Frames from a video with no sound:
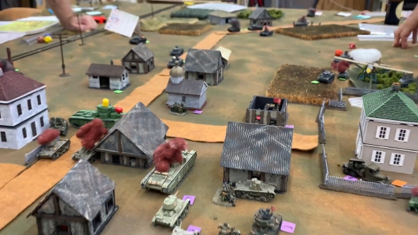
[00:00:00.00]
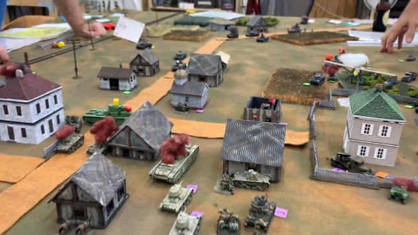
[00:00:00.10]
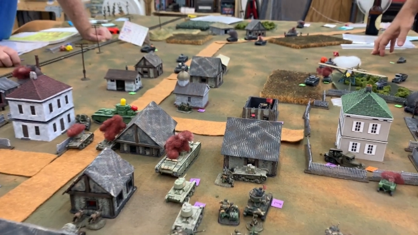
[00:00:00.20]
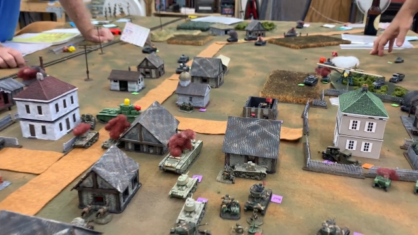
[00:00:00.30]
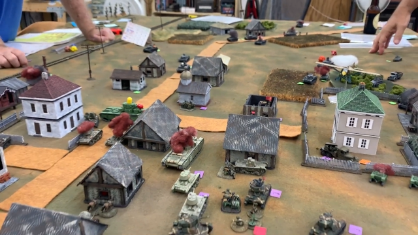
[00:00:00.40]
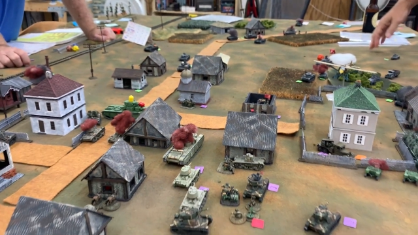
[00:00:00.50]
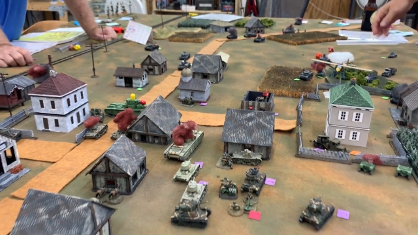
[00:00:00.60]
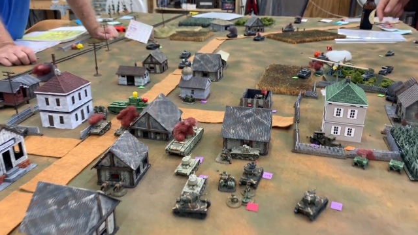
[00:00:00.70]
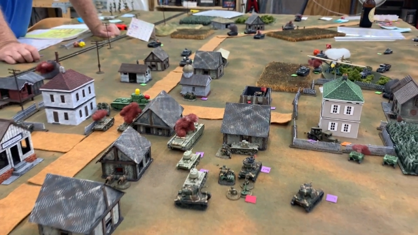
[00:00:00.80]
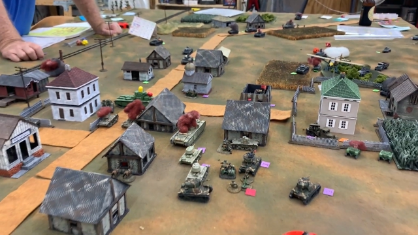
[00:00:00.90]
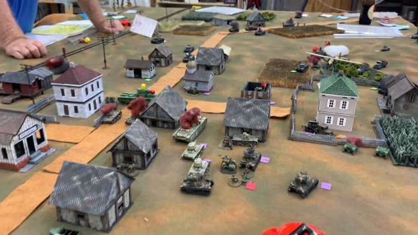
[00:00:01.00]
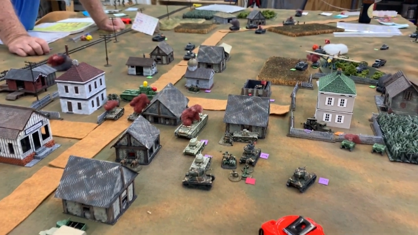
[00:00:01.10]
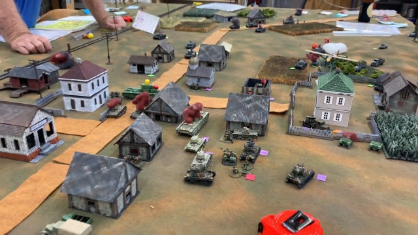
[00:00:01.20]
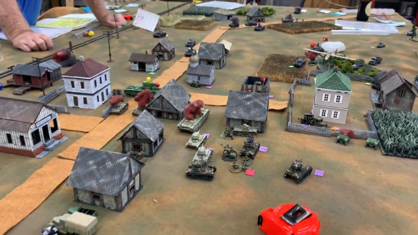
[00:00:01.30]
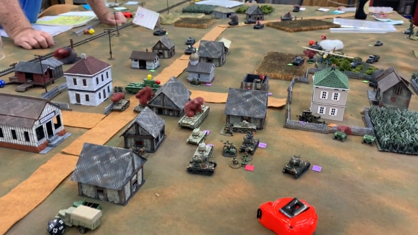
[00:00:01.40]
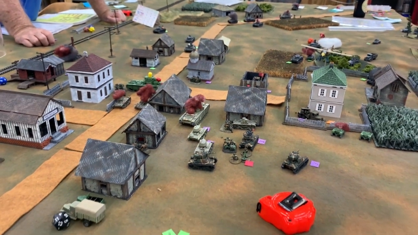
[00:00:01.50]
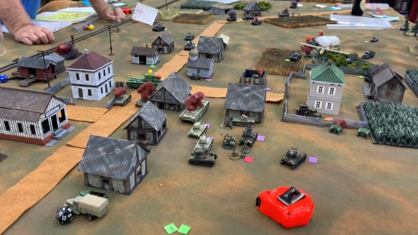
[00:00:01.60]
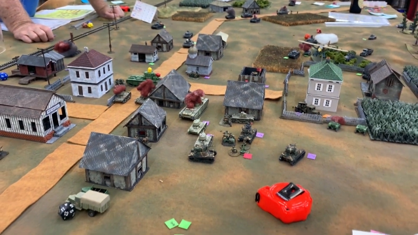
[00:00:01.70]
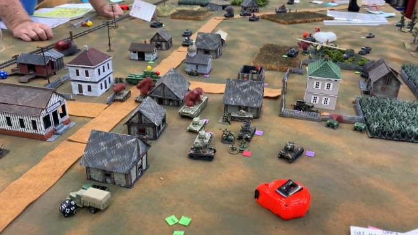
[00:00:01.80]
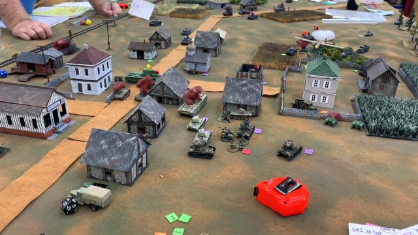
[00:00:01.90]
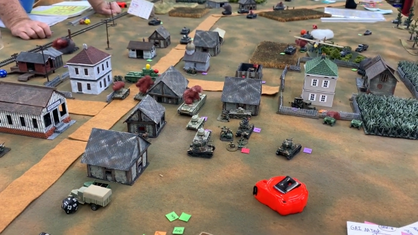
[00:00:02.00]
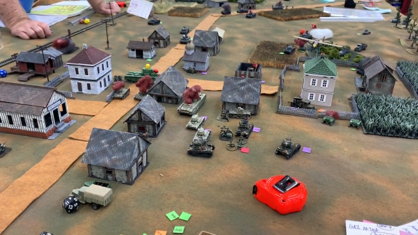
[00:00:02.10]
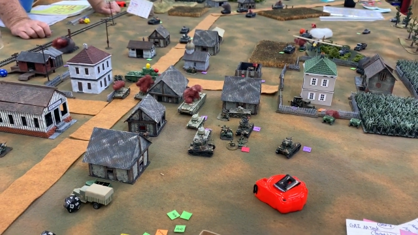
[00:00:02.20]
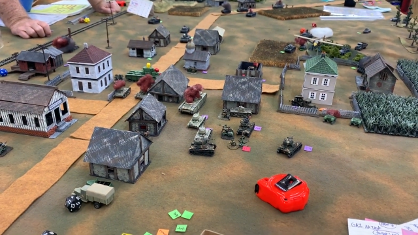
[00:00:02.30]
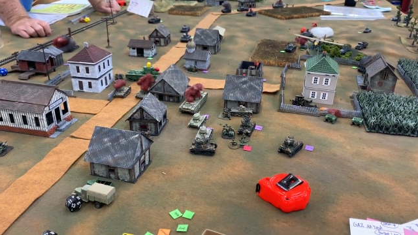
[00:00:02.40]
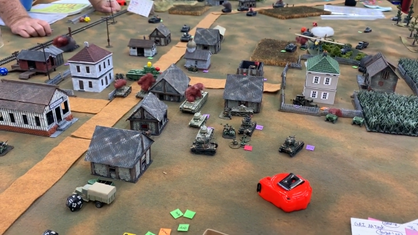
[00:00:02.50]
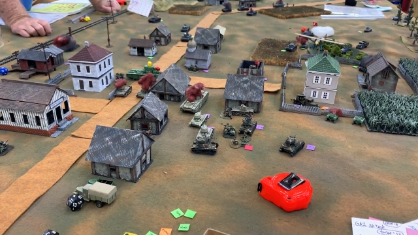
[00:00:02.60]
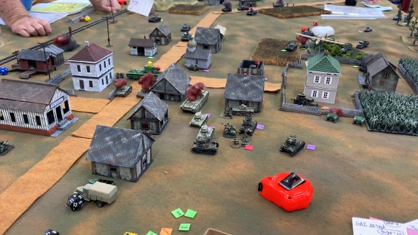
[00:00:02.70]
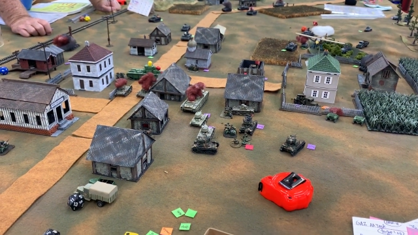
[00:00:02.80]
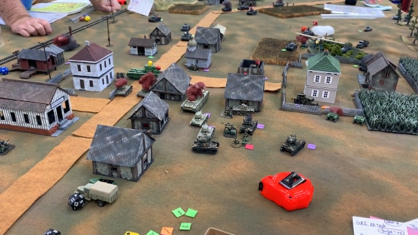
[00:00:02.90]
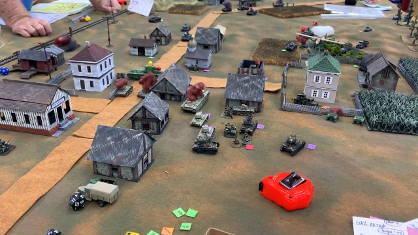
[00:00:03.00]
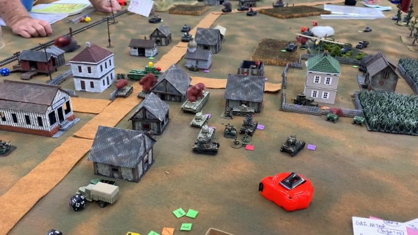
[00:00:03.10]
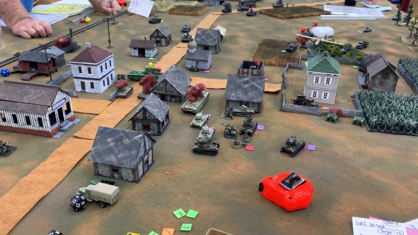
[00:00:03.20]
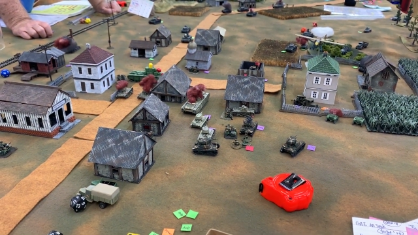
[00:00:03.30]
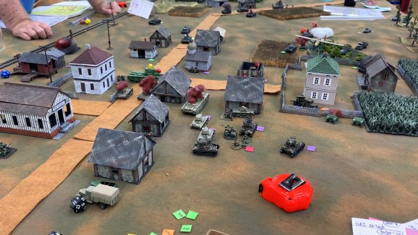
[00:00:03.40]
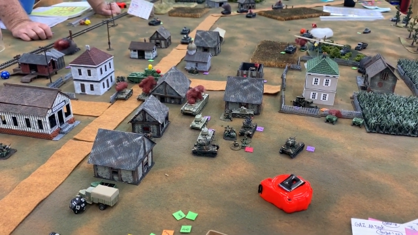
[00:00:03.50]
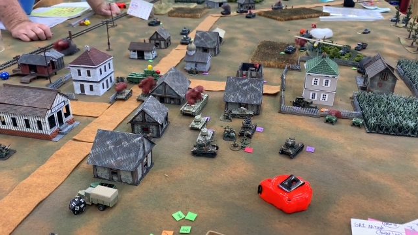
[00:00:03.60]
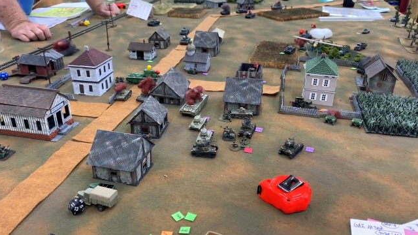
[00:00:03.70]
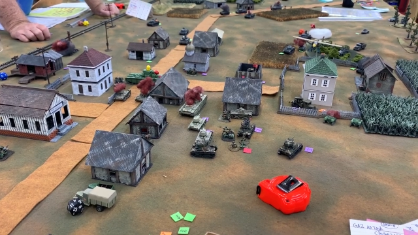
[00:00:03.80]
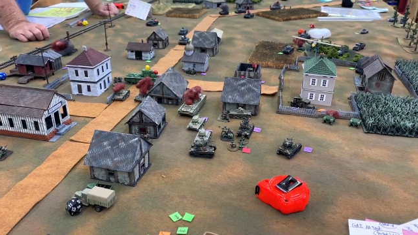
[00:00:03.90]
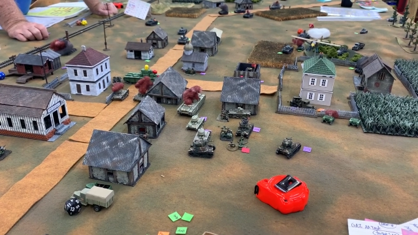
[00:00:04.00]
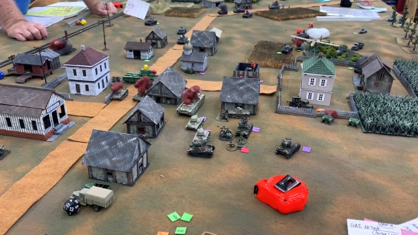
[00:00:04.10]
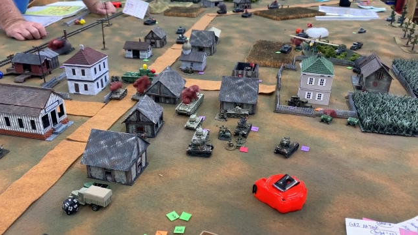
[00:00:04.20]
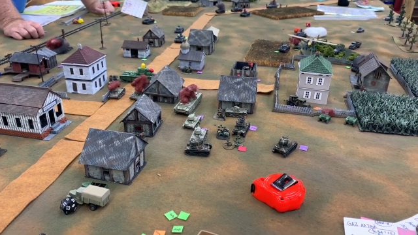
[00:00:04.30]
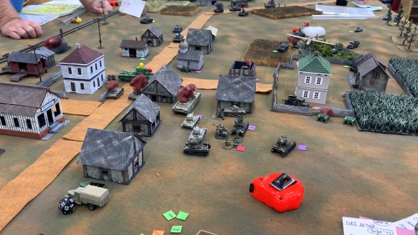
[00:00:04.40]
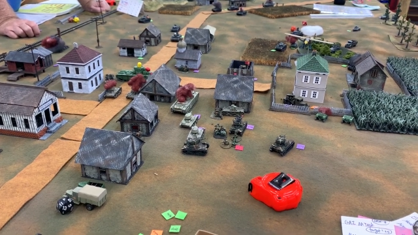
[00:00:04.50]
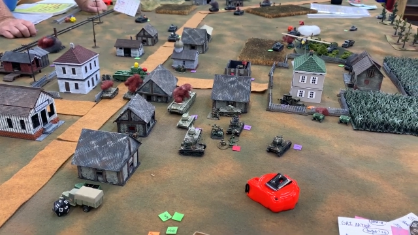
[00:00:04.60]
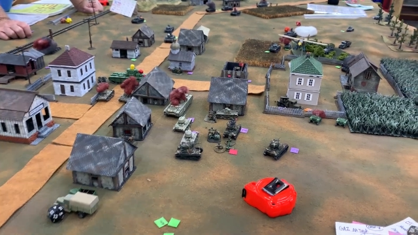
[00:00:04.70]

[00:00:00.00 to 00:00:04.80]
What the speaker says: No face is visible, so there are no lips to read.